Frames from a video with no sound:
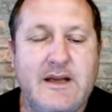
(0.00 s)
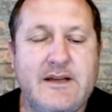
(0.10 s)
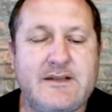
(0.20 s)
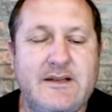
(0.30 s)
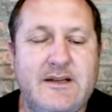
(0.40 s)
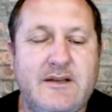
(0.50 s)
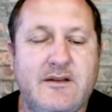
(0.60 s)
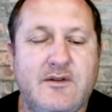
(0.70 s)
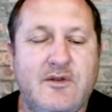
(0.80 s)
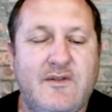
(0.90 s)
is
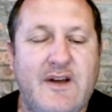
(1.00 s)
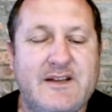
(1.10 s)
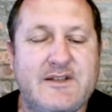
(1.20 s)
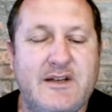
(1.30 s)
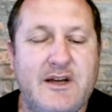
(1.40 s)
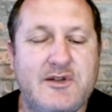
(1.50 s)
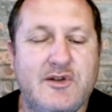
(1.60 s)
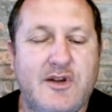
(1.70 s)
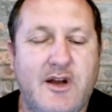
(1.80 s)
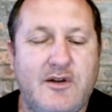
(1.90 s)
linked to the
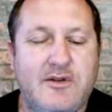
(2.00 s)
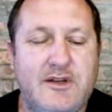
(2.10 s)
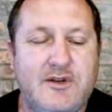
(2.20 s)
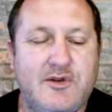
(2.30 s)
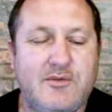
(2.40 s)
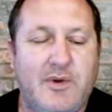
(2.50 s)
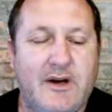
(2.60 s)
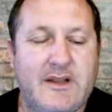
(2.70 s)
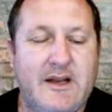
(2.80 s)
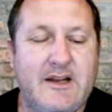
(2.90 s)
vaccination code issued
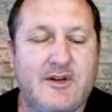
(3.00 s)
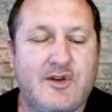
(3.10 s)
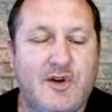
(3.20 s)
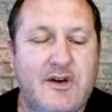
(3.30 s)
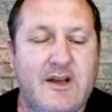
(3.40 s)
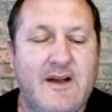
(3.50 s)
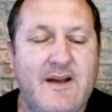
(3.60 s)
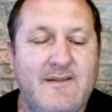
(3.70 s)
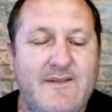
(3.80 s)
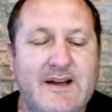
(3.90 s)
by the electronic
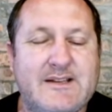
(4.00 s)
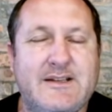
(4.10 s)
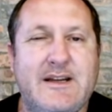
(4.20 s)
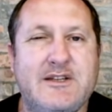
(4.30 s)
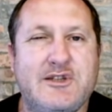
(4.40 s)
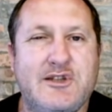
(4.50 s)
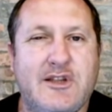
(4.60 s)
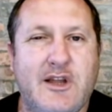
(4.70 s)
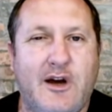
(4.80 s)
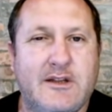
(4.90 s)
vaccination
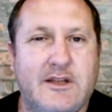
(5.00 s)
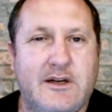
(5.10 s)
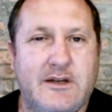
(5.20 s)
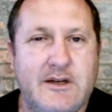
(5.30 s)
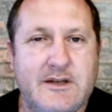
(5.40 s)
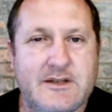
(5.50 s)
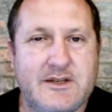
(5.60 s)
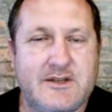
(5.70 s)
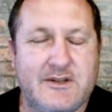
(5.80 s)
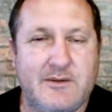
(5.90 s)
data
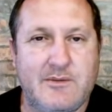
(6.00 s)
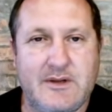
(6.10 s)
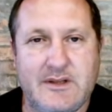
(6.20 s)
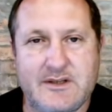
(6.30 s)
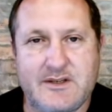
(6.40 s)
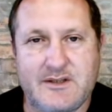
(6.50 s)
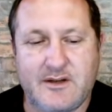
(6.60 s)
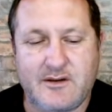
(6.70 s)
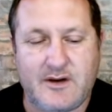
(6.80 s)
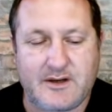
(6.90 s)
system. And this is the
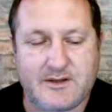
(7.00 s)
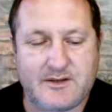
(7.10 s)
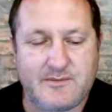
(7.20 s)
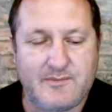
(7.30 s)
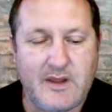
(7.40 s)
crux.